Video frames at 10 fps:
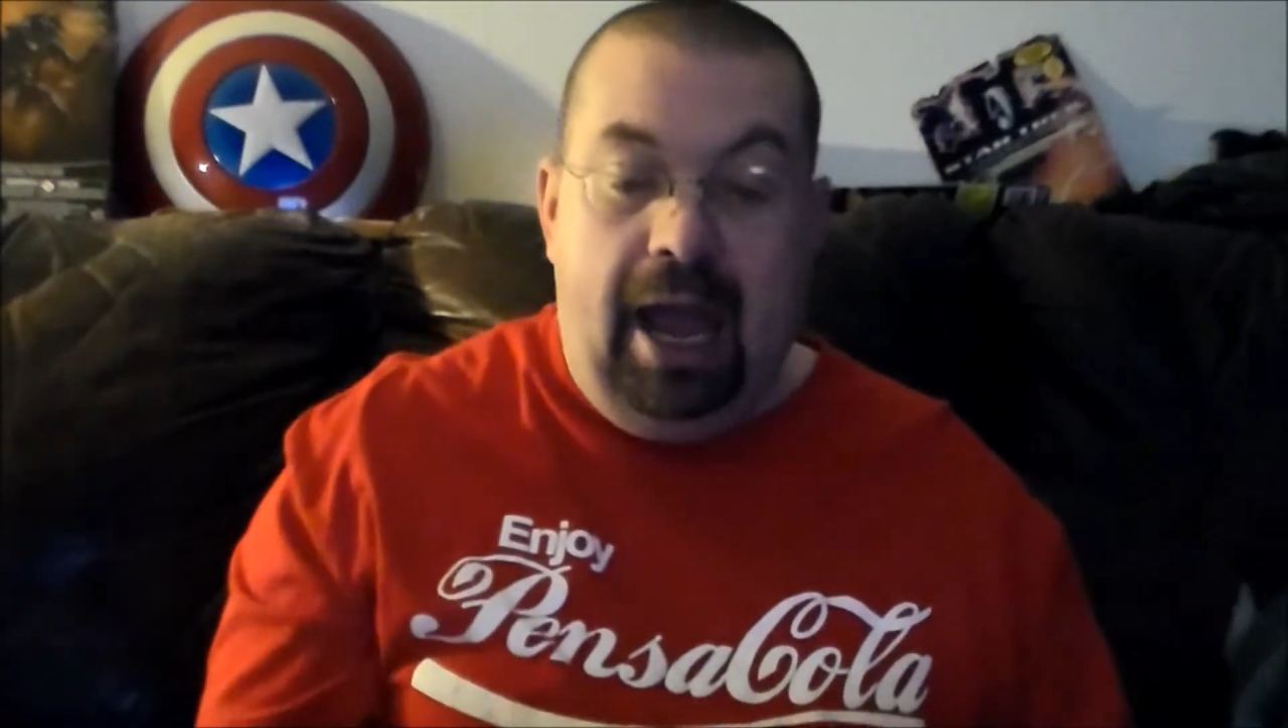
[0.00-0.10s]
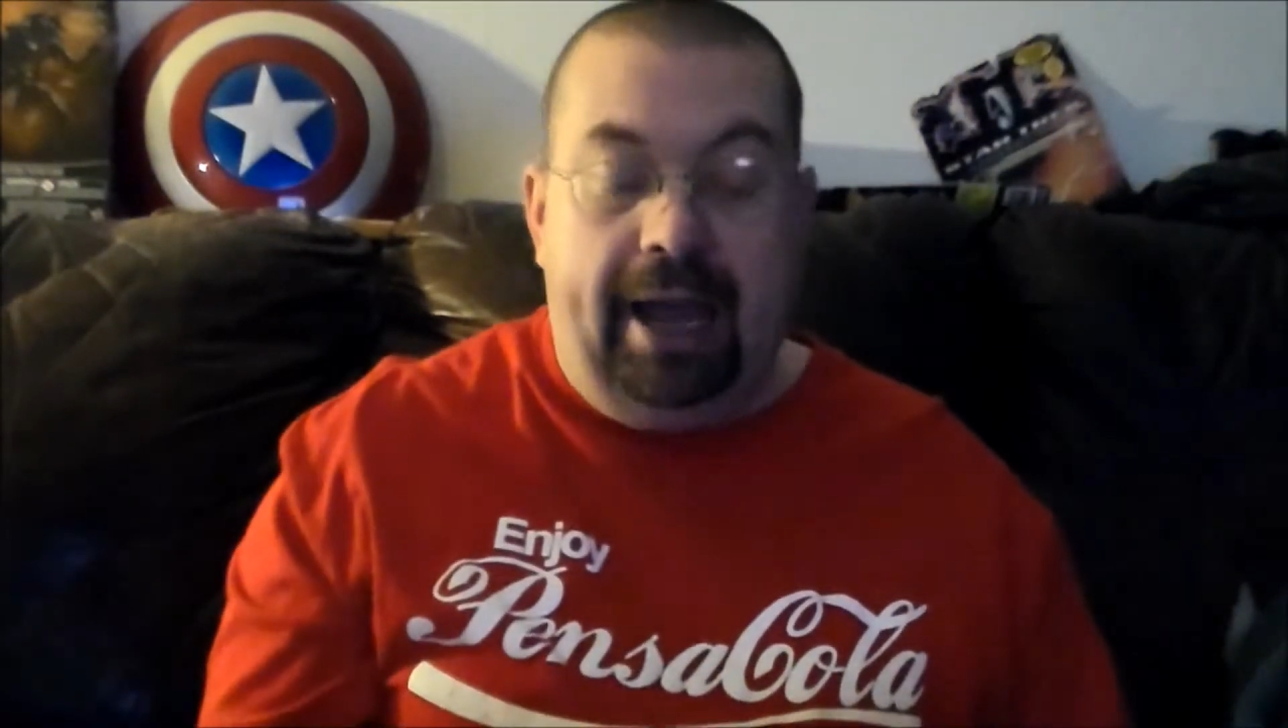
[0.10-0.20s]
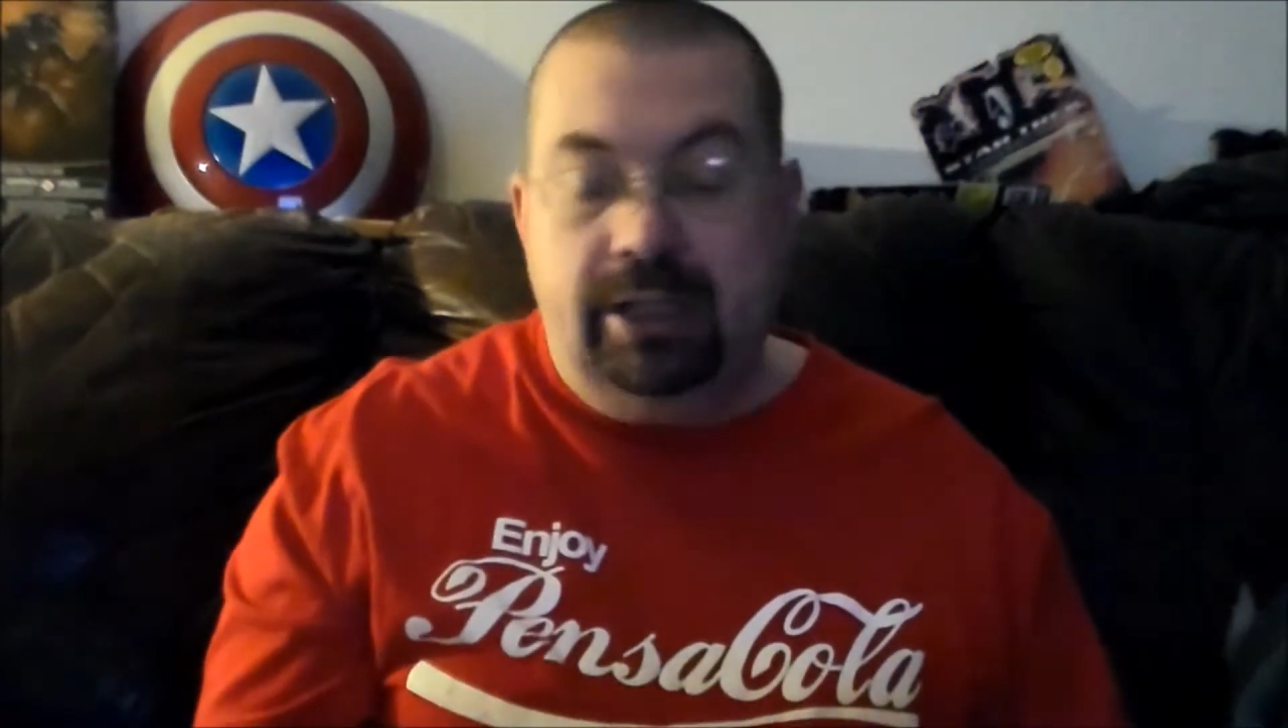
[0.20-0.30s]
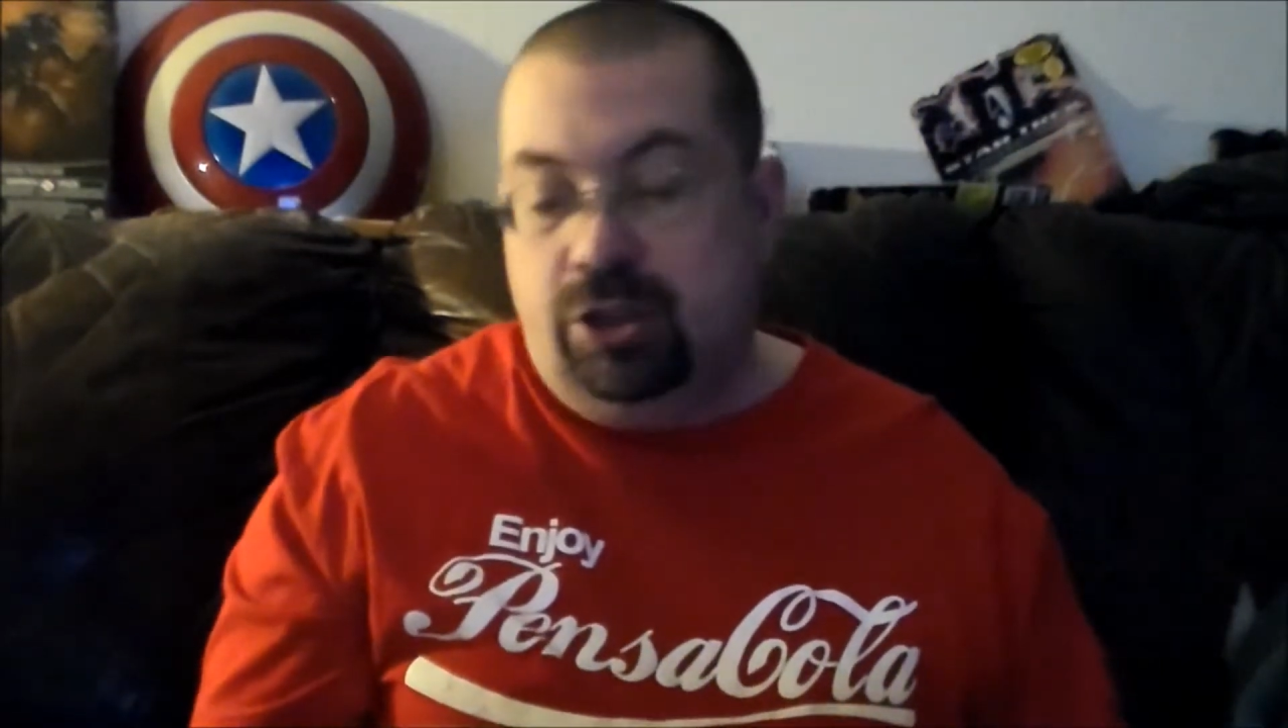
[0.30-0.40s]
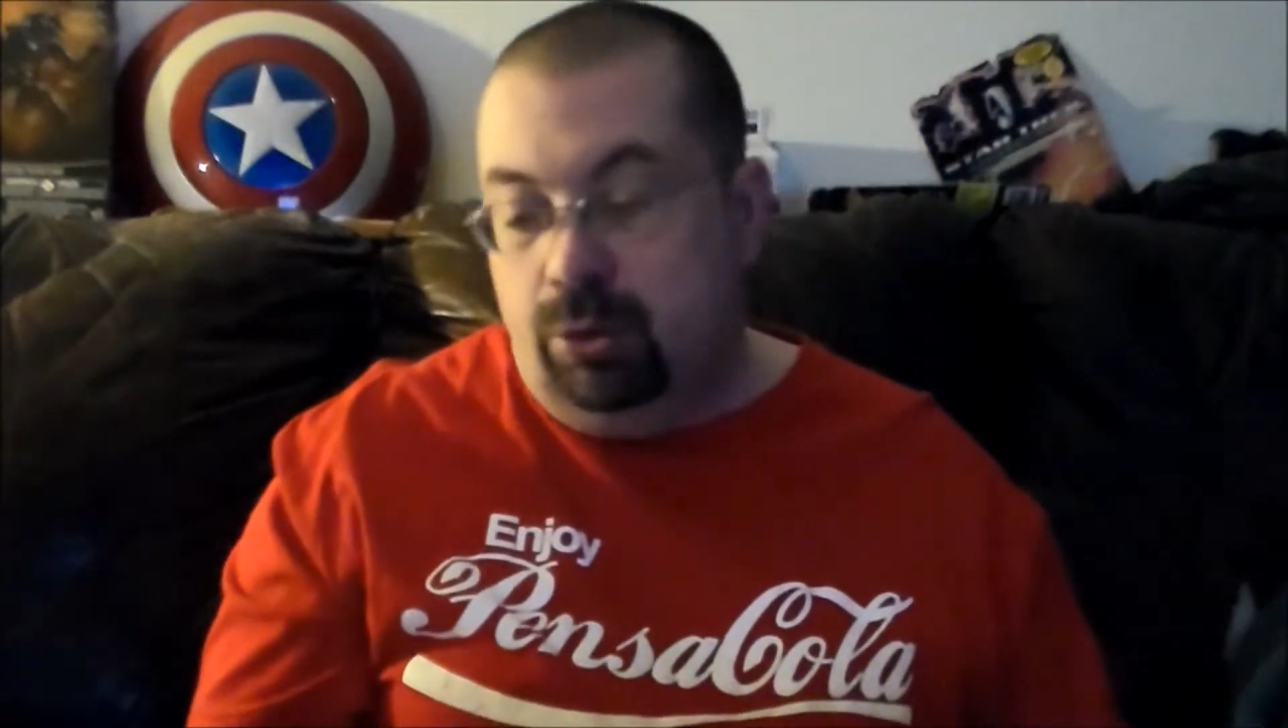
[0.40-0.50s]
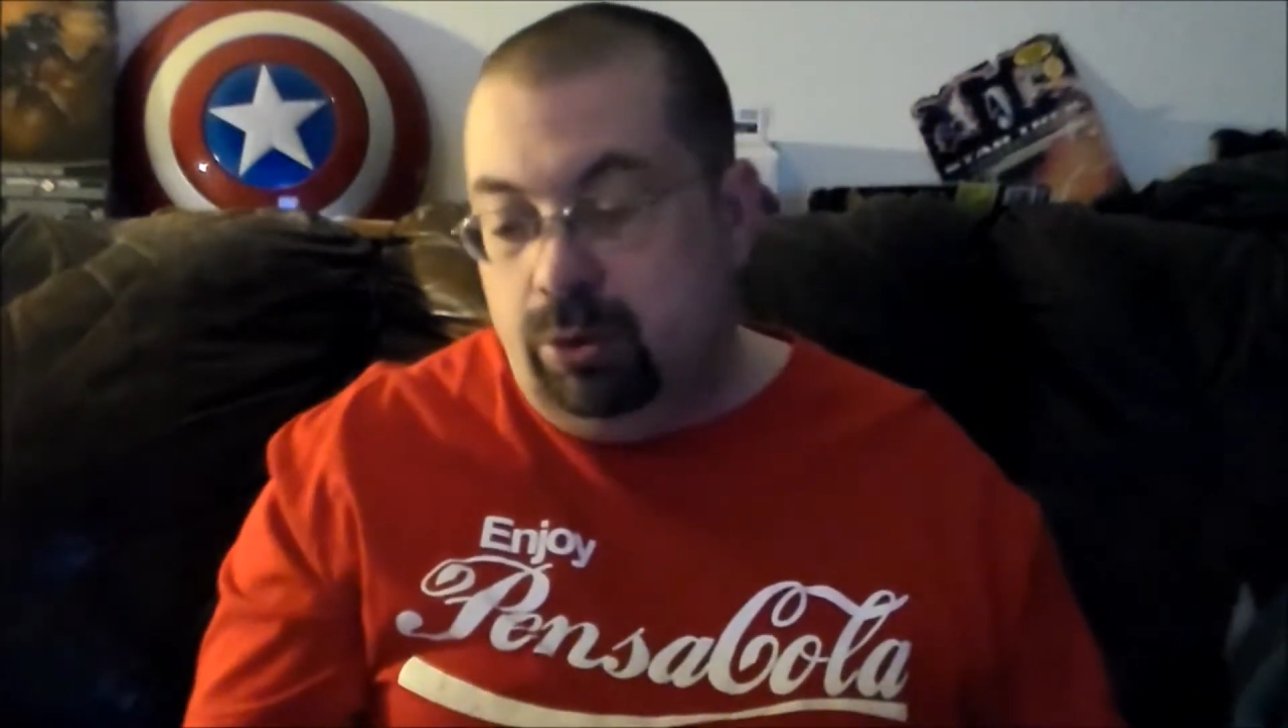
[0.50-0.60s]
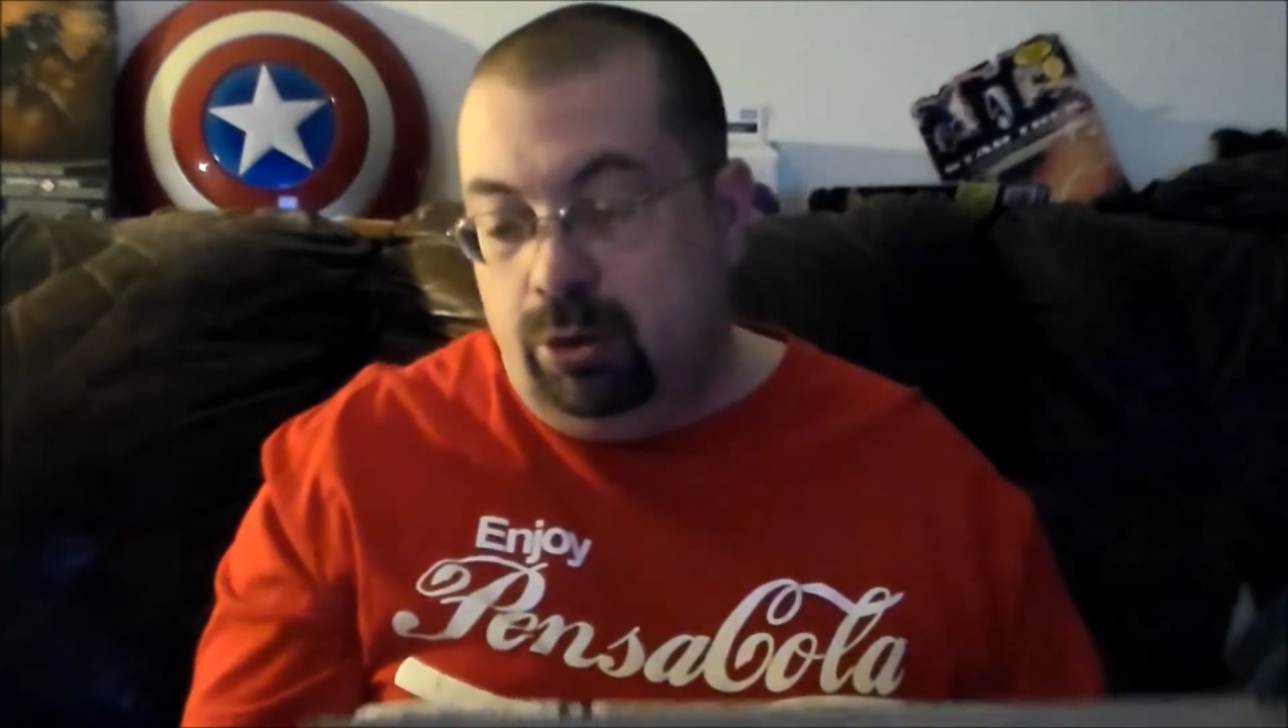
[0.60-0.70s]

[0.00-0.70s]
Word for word: I don't